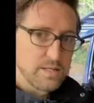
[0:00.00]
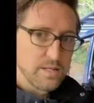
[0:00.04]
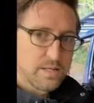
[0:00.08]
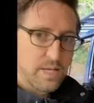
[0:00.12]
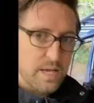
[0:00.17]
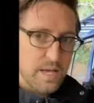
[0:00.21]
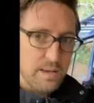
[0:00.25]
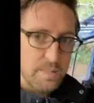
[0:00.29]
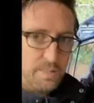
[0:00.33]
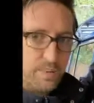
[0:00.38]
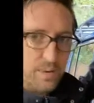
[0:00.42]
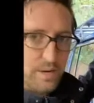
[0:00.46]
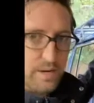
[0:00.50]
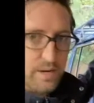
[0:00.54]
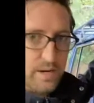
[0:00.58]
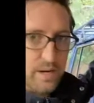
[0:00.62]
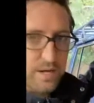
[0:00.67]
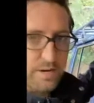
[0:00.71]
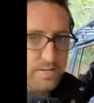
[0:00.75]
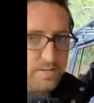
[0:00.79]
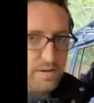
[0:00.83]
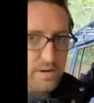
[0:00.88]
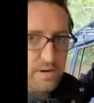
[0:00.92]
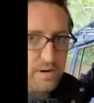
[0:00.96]
they put
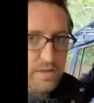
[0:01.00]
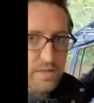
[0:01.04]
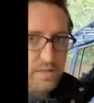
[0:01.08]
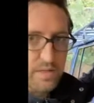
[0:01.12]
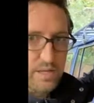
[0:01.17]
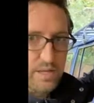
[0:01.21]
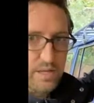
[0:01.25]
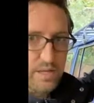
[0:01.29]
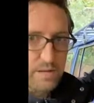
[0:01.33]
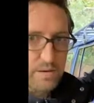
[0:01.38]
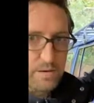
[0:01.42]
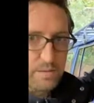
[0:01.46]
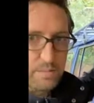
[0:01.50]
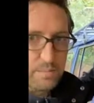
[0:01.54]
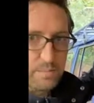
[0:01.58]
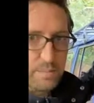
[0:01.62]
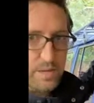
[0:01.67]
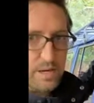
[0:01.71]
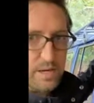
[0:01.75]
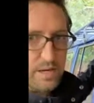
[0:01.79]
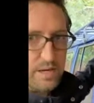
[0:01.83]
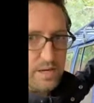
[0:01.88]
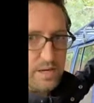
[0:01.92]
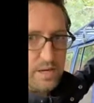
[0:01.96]
a very thin
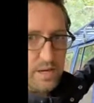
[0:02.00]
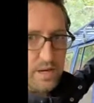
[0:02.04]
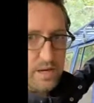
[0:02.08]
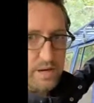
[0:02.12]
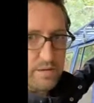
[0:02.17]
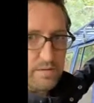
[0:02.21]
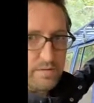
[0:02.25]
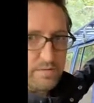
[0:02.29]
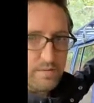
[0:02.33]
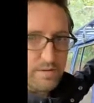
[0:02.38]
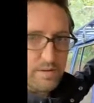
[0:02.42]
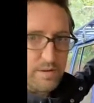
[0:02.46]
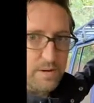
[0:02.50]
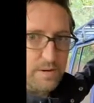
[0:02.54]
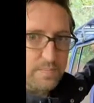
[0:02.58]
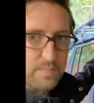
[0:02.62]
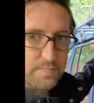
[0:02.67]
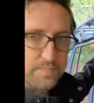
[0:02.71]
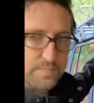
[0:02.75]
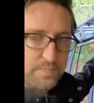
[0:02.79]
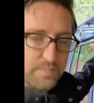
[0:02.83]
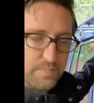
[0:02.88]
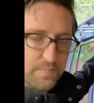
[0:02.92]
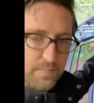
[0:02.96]
bead of
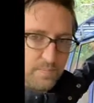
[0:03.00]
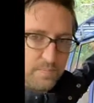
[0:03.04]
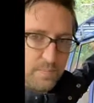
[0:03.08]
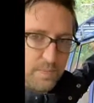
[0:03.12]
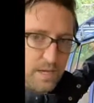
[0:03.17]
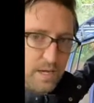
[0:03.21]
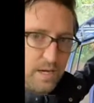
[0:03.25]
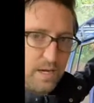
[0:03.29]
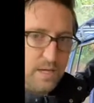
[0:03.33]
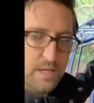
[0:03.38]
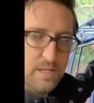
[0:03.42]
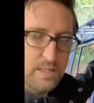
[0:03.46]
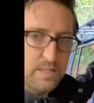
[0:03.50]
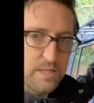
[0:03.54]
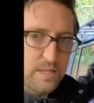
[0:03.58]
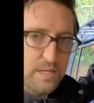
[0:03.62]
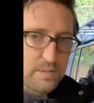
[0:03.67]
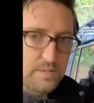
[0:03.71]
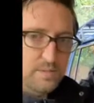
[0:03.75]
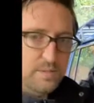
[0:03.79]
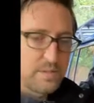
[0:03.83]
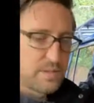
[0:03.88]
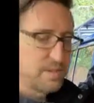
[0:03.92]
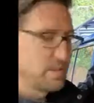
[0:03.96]

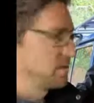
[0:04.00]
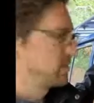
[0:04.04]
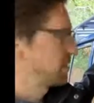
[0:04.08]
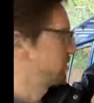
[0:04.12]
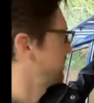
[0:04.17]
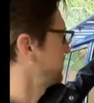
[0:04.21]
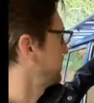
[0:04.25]
seam sealer